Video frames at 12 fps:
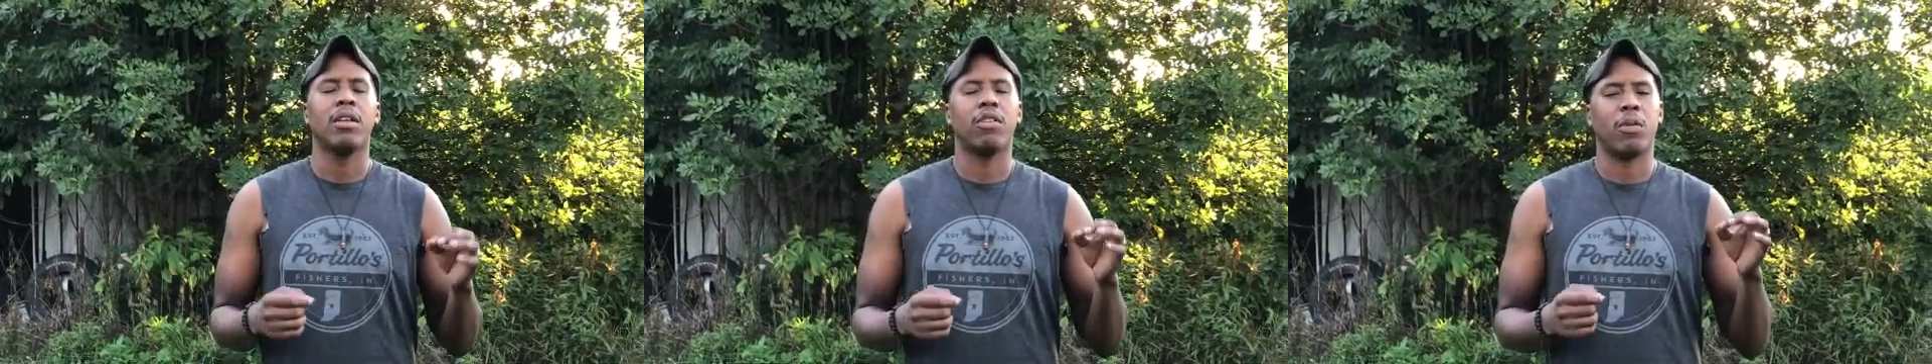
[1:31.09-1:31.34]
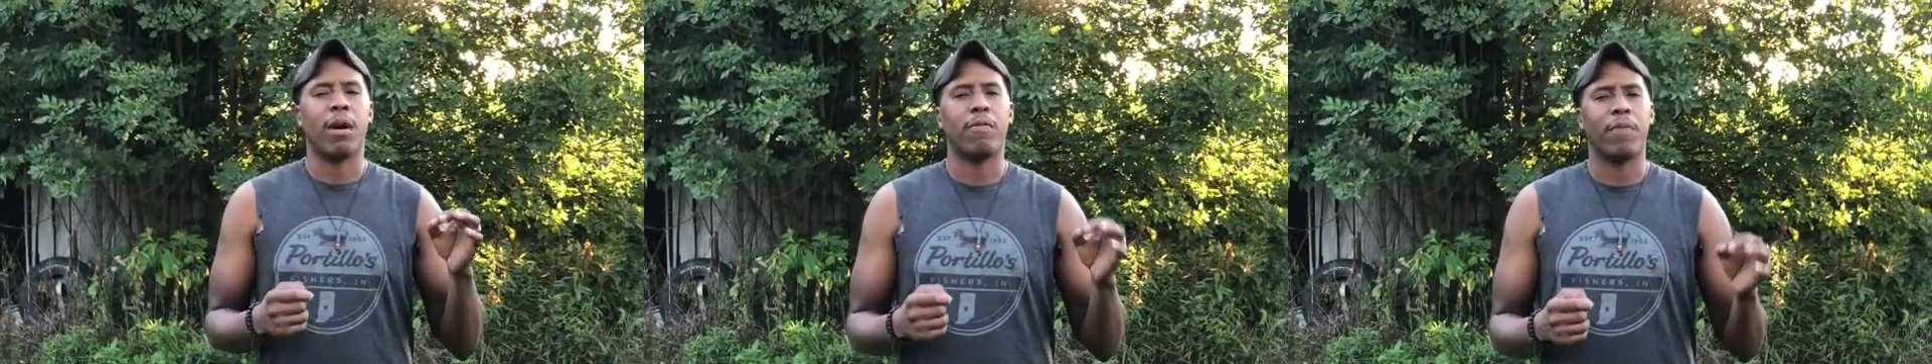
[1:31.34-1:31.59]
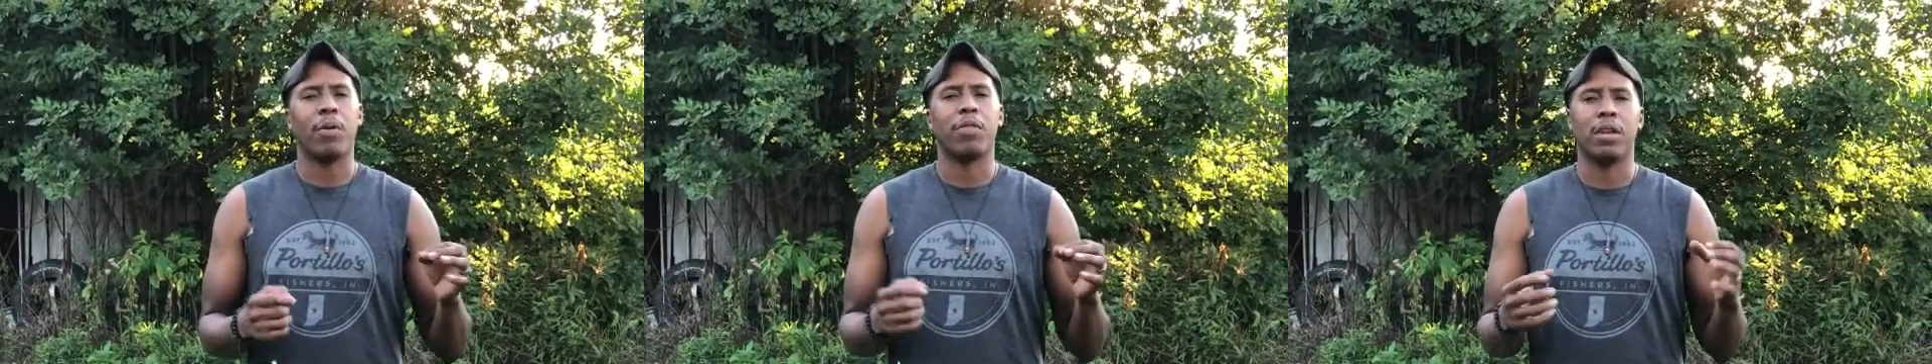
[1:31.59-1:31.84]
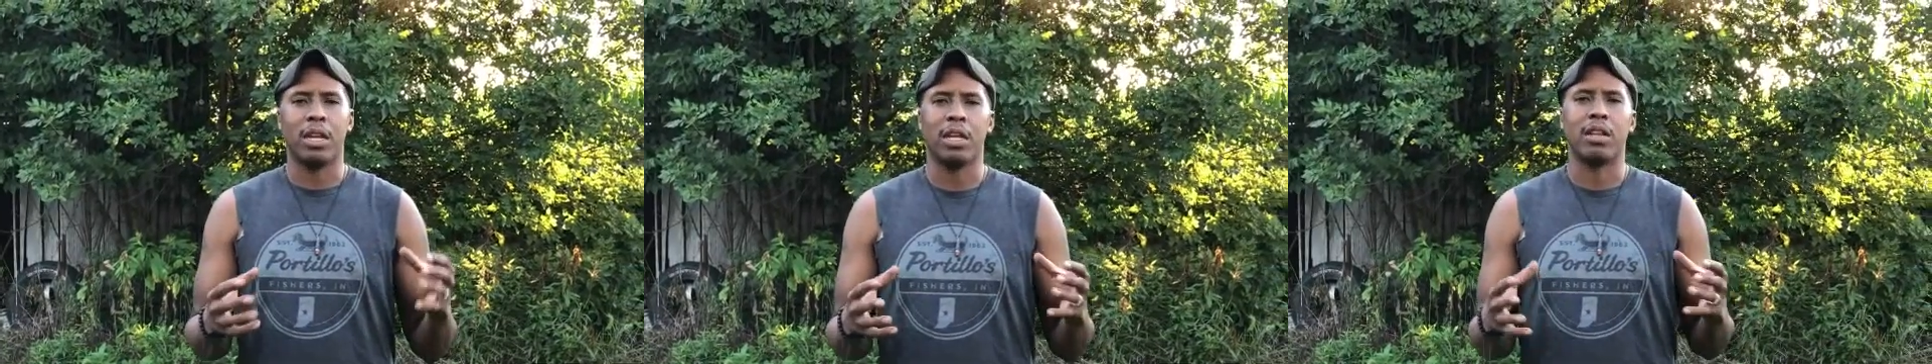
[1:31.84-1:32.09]
so I
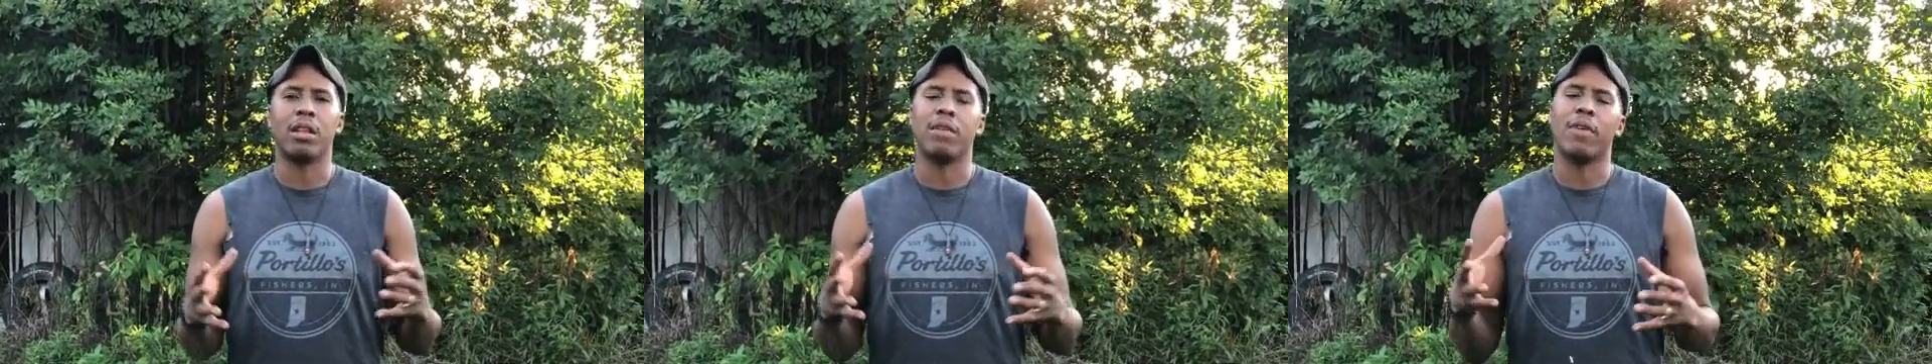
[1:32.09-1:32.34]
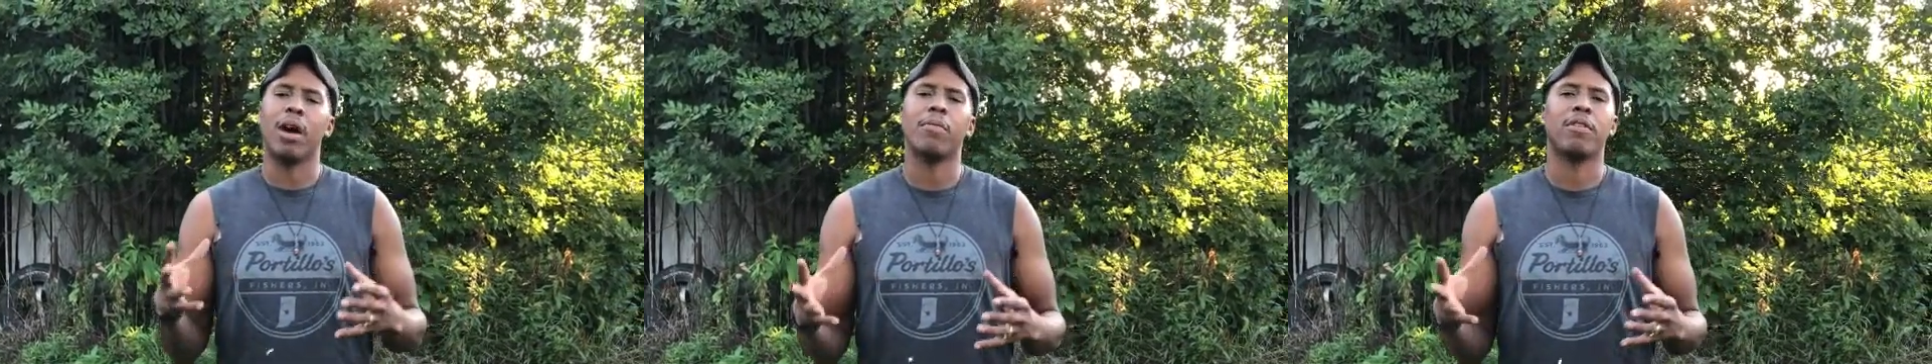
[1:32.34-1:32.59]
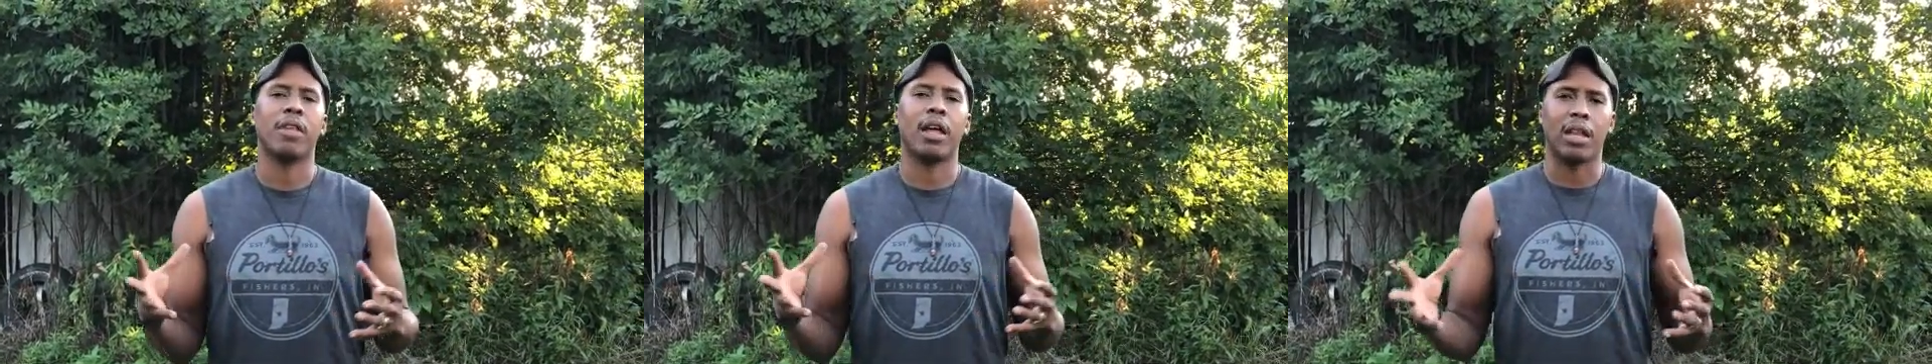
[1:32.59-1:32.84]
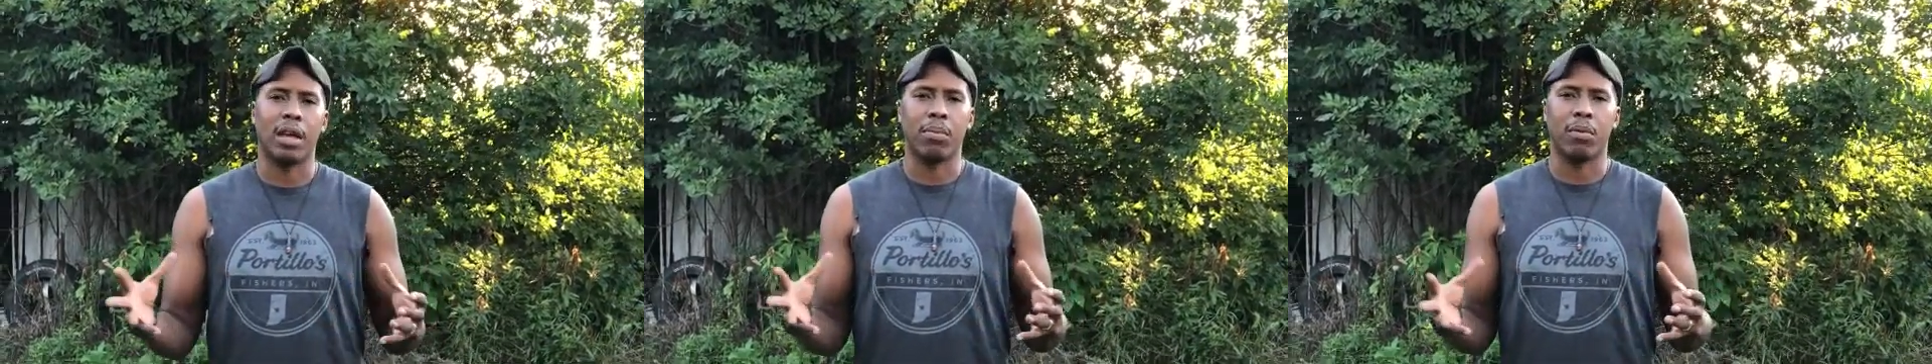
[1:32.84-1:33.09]
felt the need to live up to
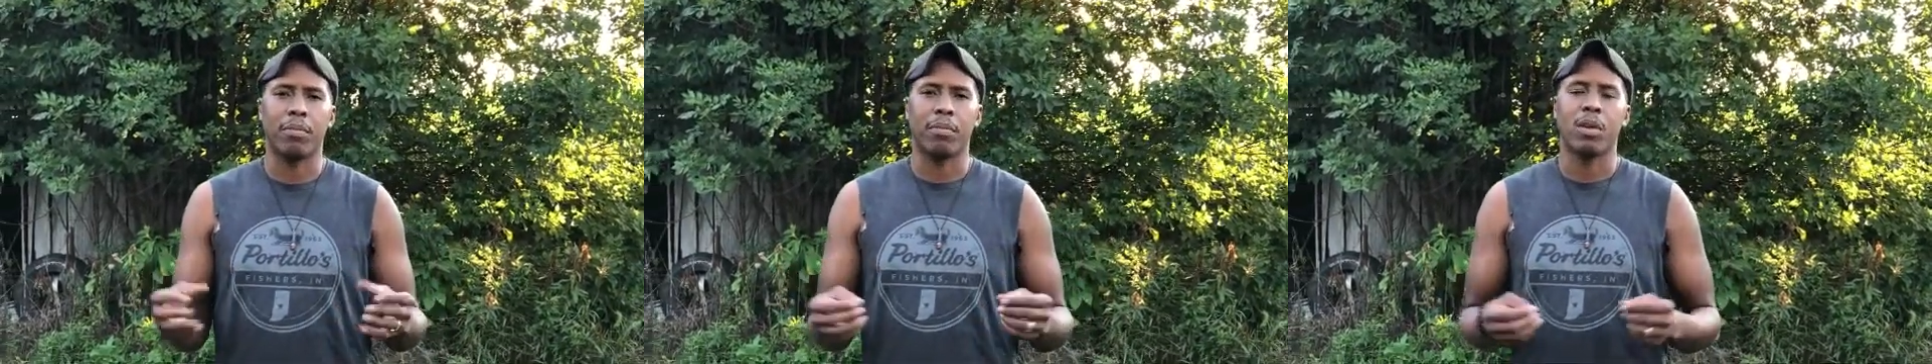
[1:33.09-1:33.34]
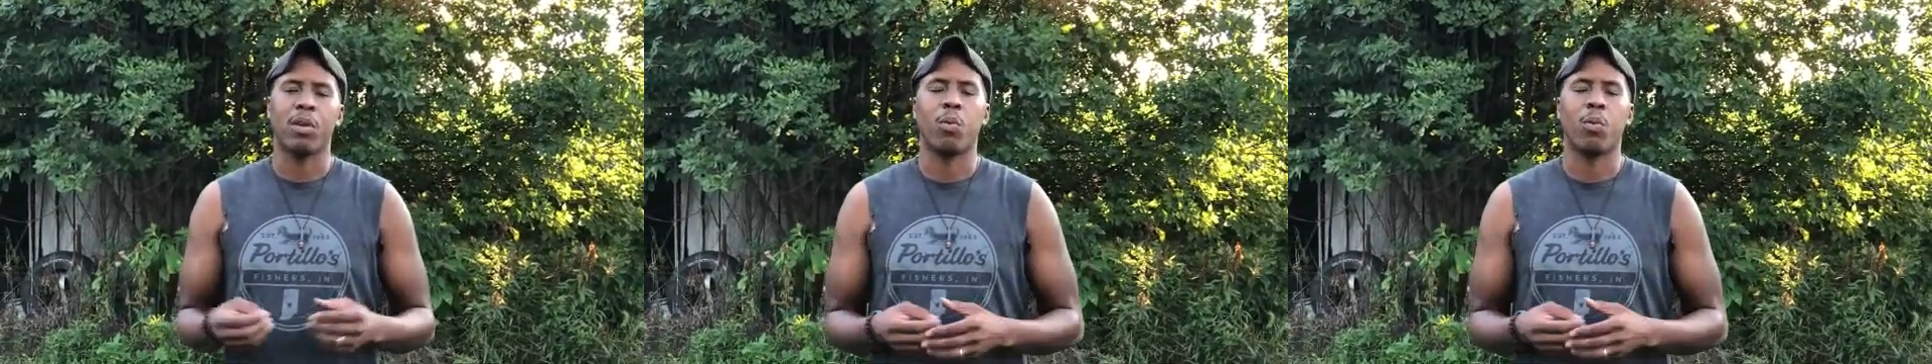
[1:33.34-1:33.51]
that label.